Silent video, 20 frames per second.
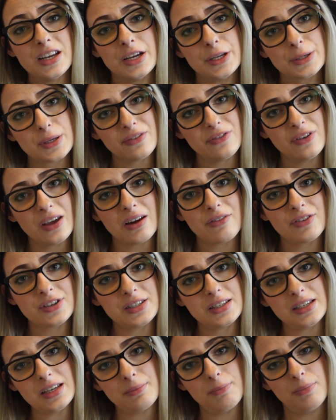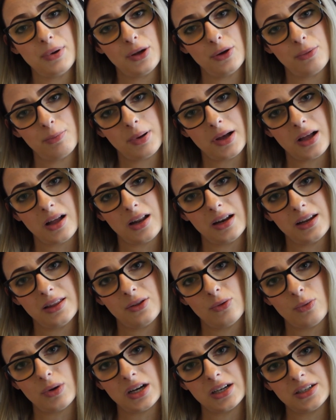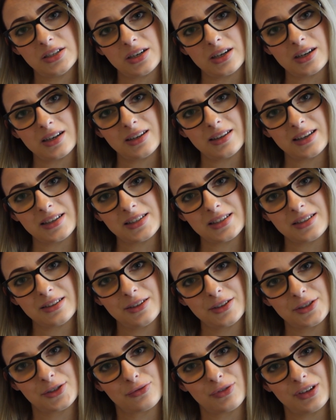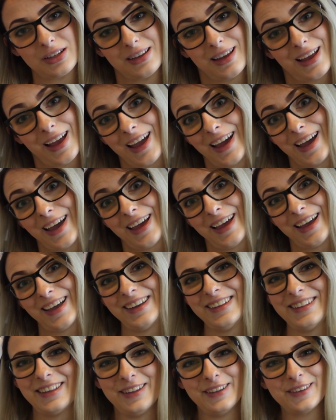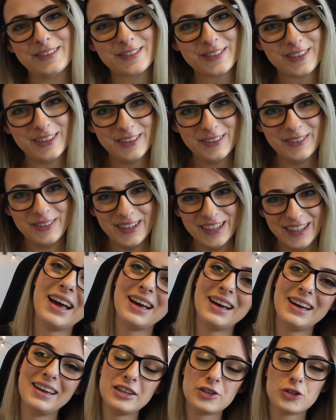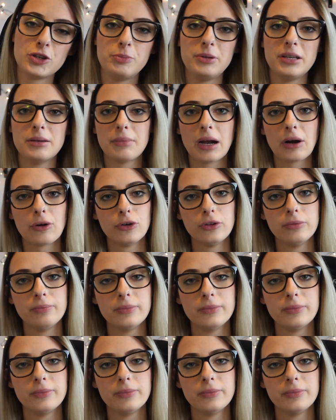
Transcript: So if you ever see a blue ball in the water, that looks really... it could be a Marrill,